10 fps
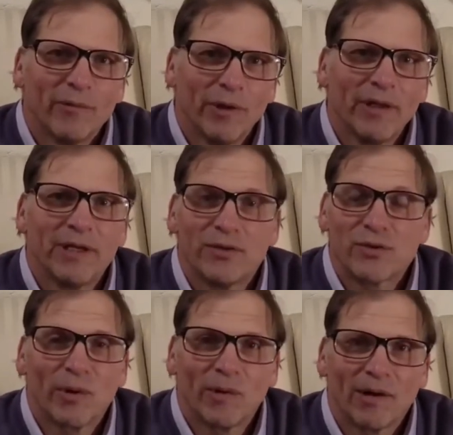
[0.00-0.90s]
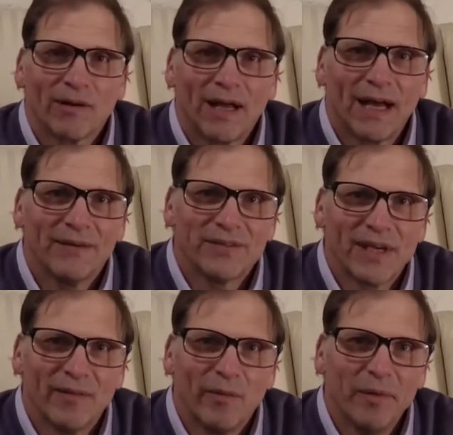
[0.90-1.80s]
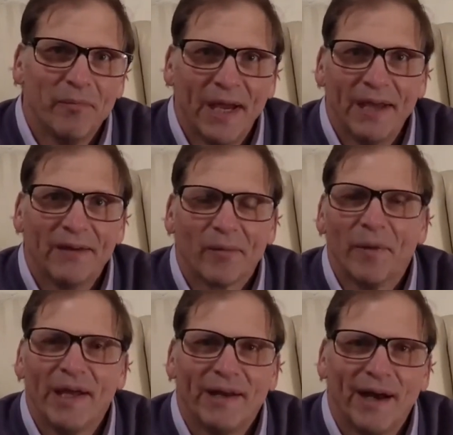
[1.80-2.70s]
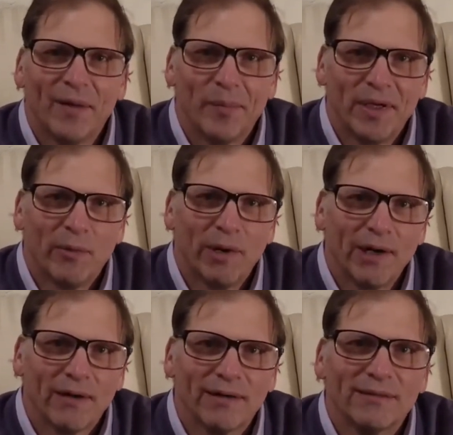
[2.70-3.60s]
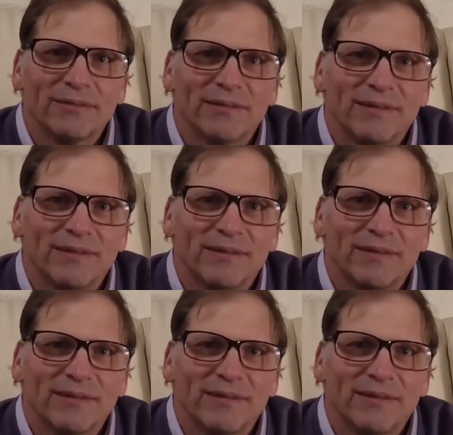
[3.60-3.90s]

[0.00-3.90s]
really control our lives that we may or may not be aware of.